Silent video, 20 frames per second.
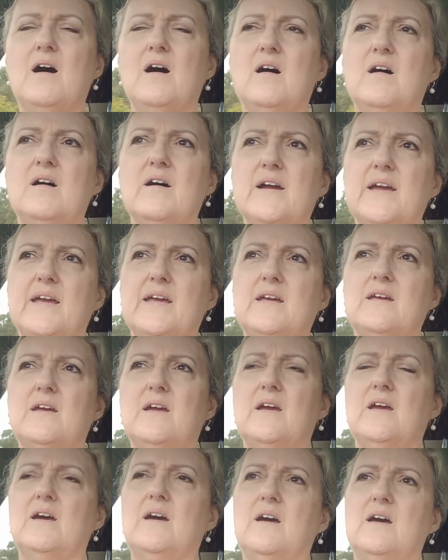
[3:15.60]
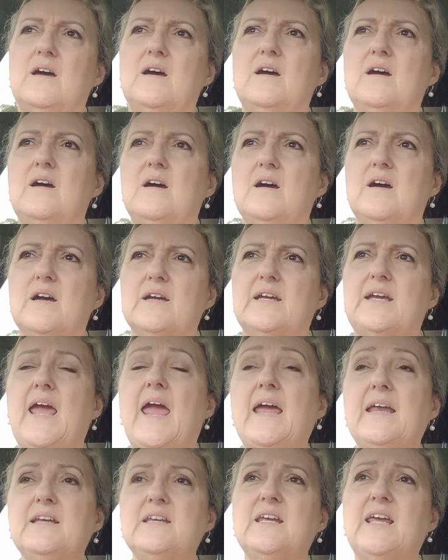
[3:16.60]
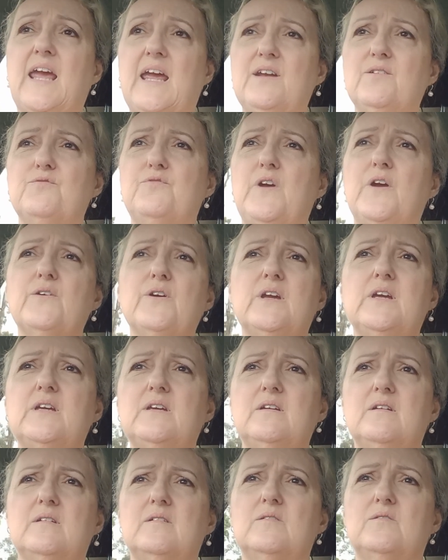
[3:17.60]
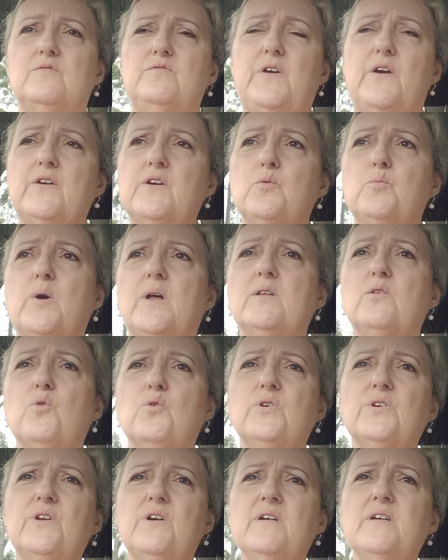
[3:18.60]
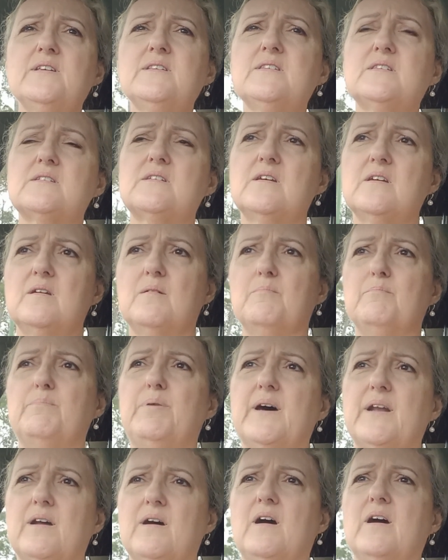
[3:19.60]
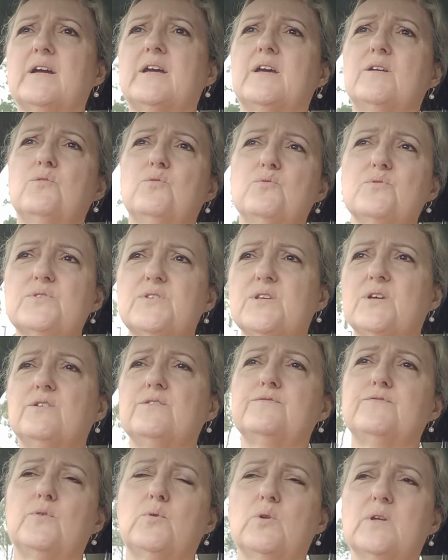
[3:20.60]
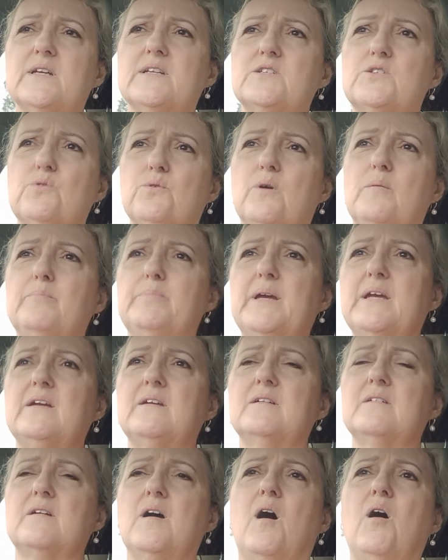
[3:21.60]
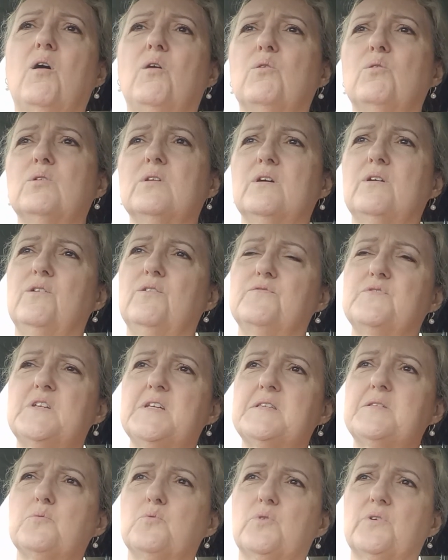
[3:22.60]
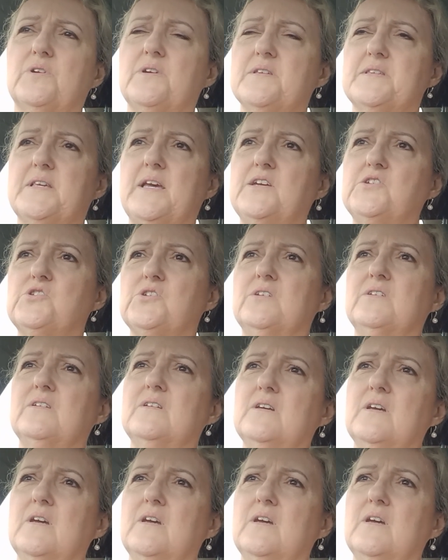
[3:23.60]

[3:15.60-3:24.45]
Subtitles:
I can get very well organised, but I can also fall into a big hole of disorganisation.